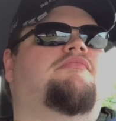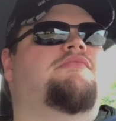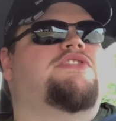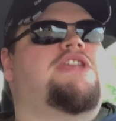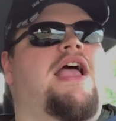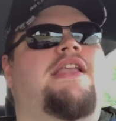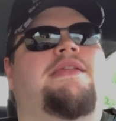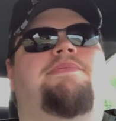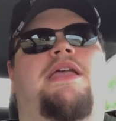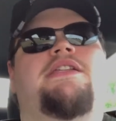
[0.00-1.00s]

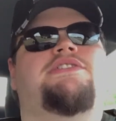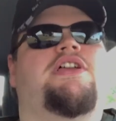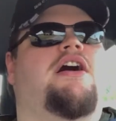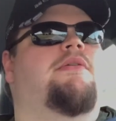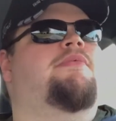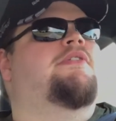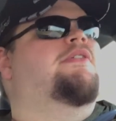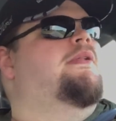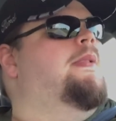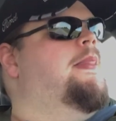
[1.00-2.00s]
shiny paint job
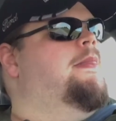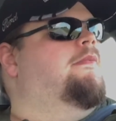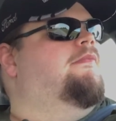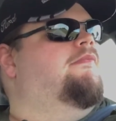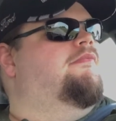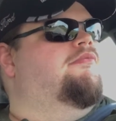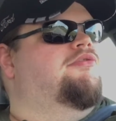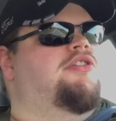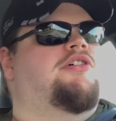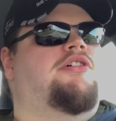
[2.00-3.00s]

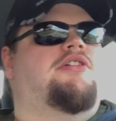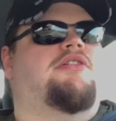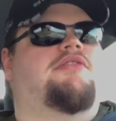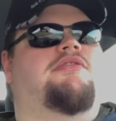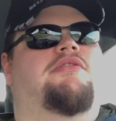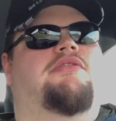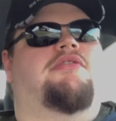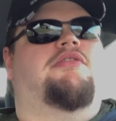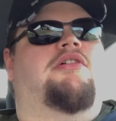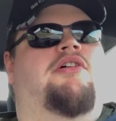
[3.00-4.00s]
look
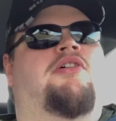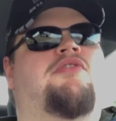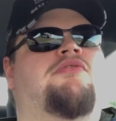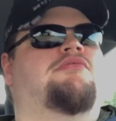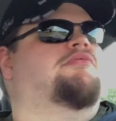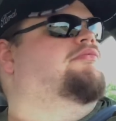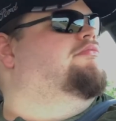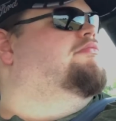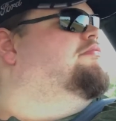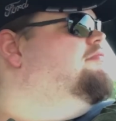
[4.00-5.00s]
on
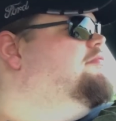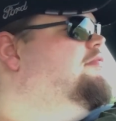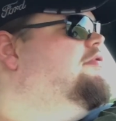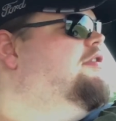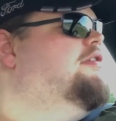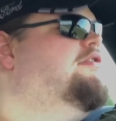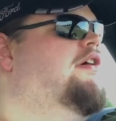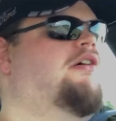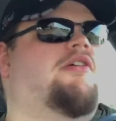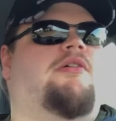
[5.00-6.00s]
a
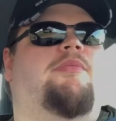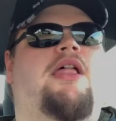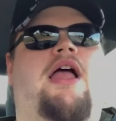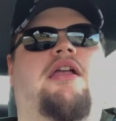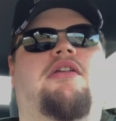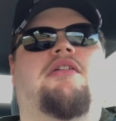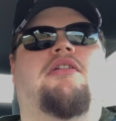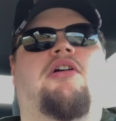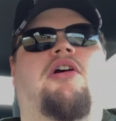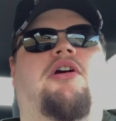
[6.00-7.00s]
dark or black
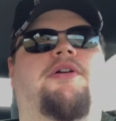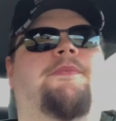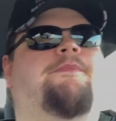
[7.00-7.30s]
car.